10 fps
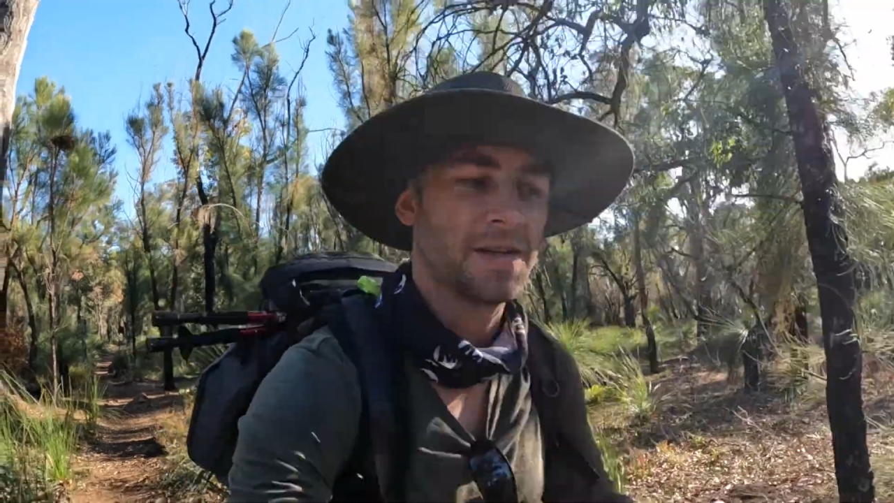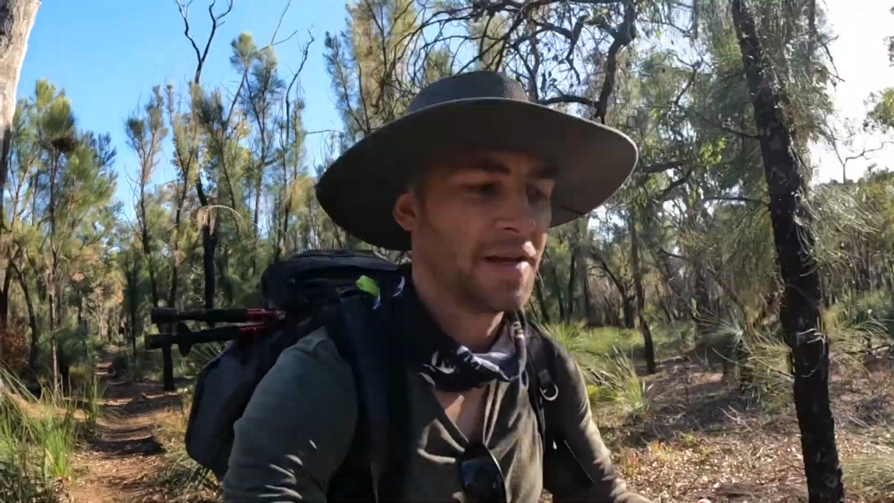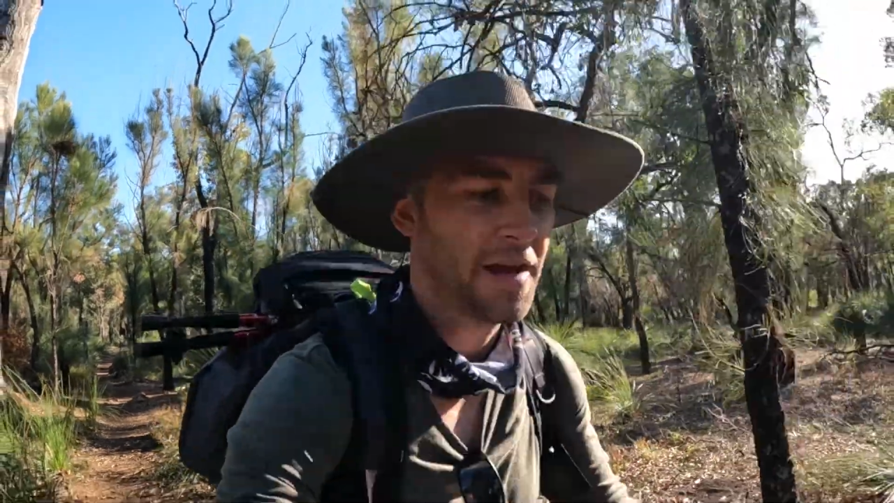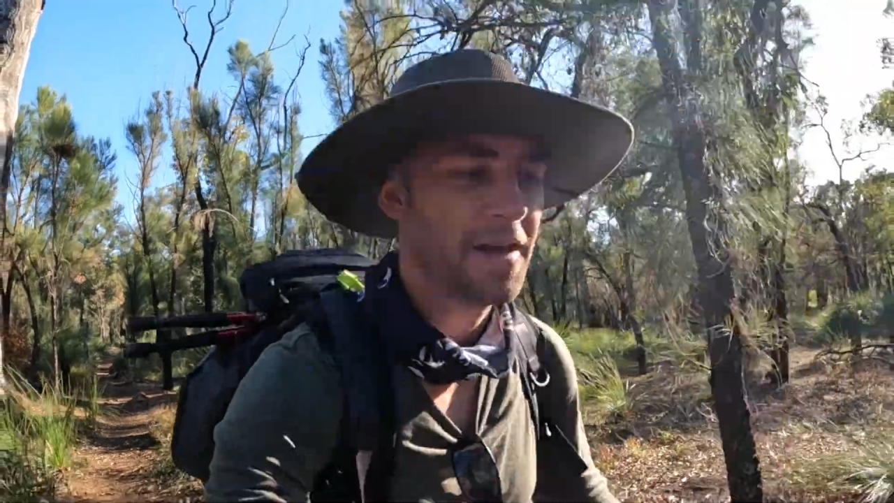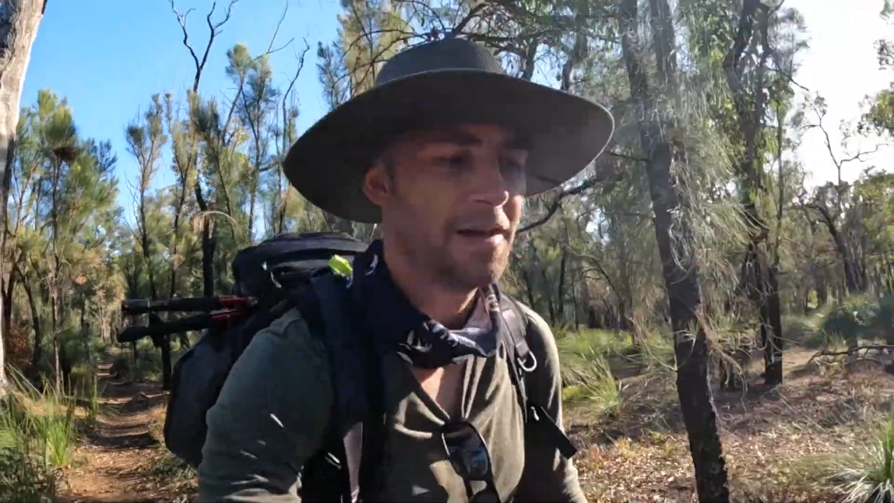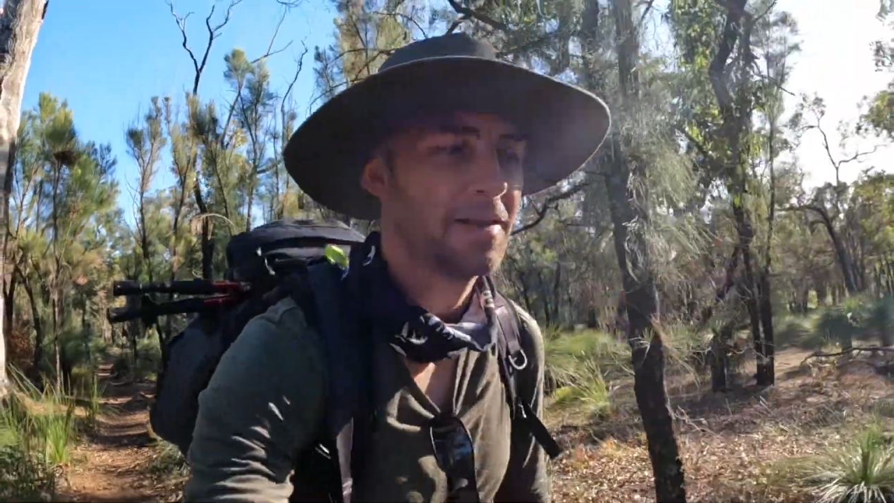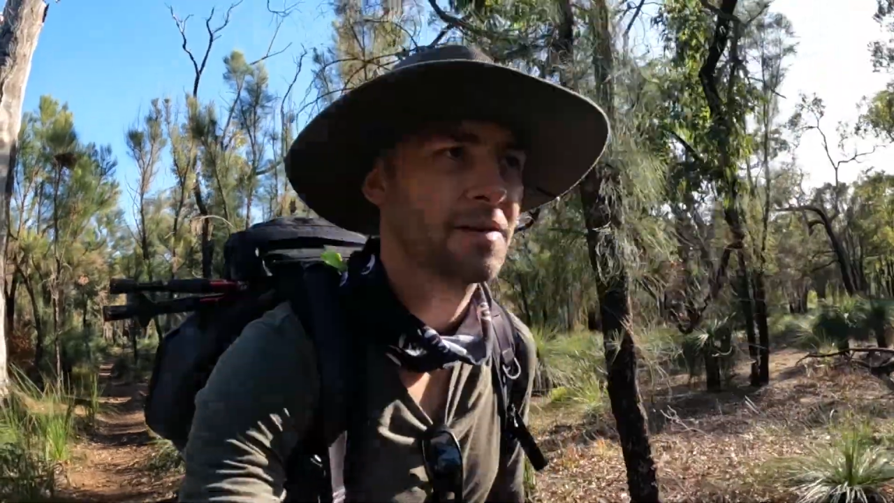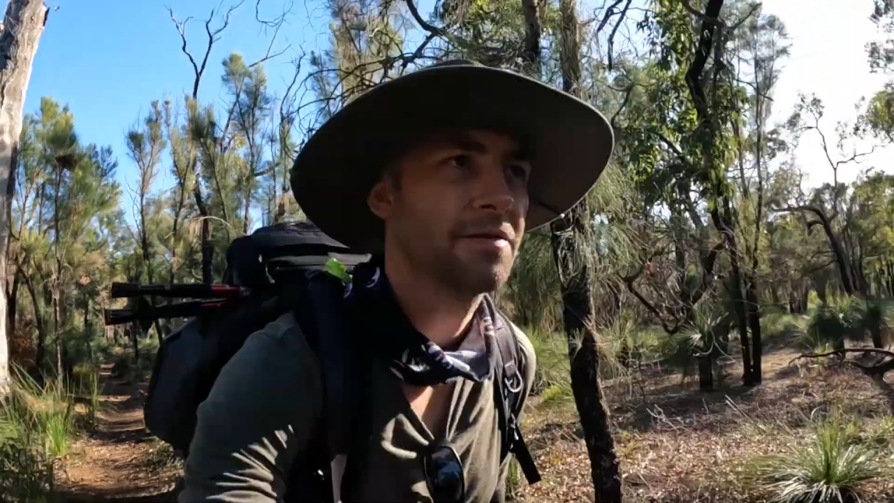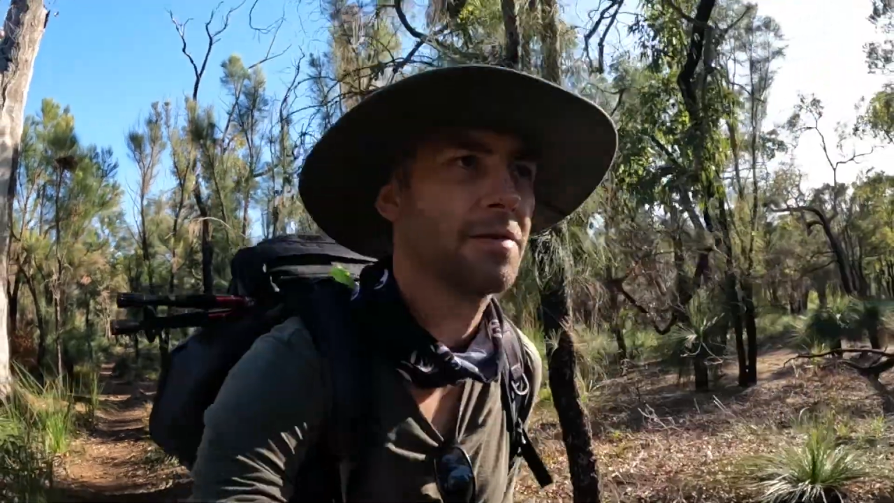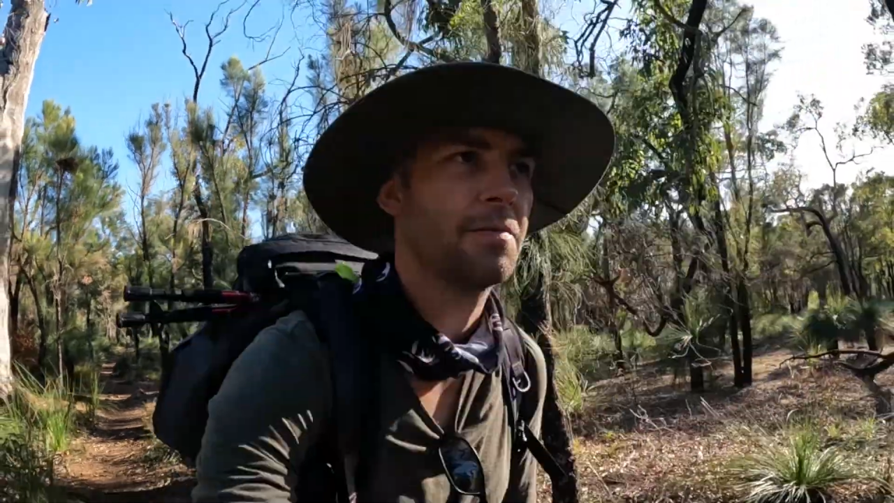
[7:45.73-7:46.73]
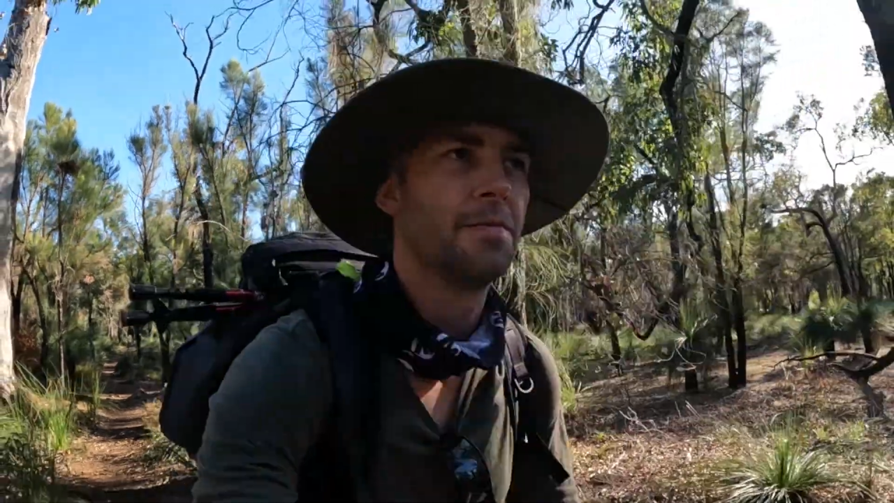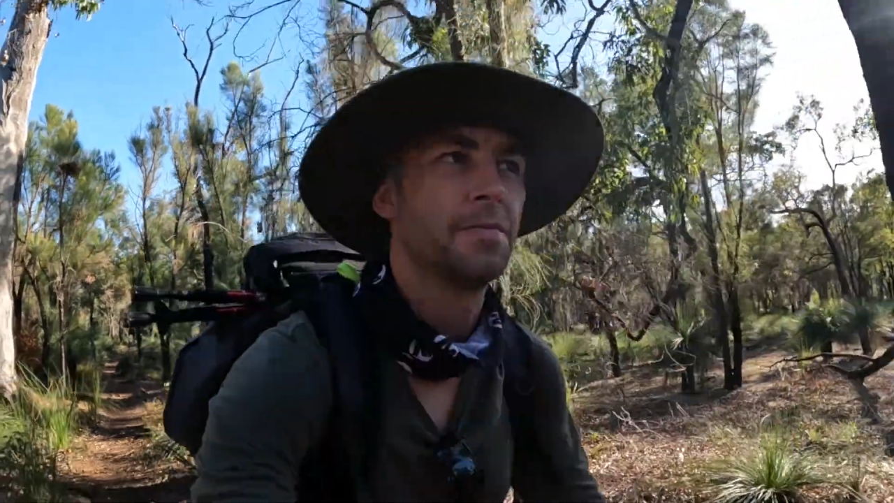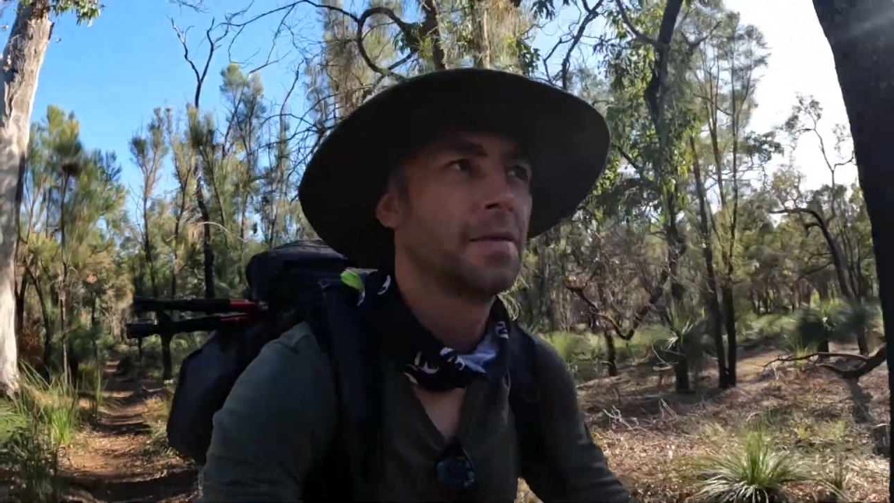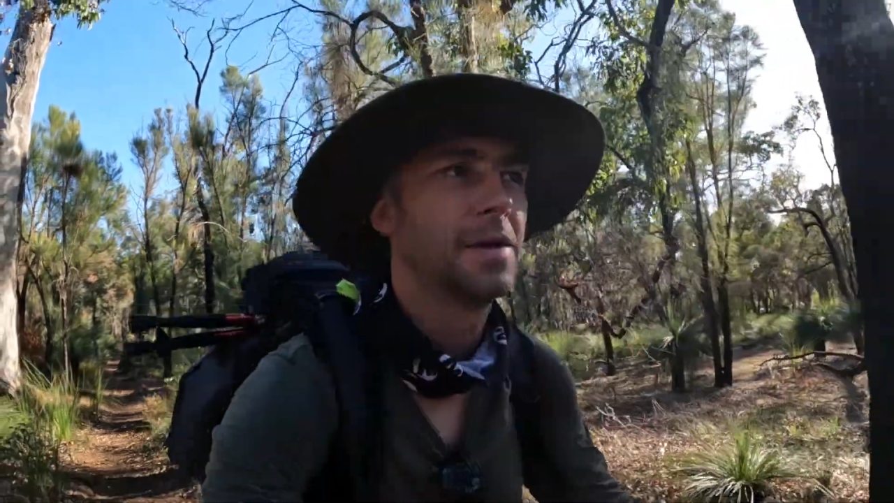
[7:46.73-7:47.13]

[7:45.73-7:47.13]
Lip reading: in the air from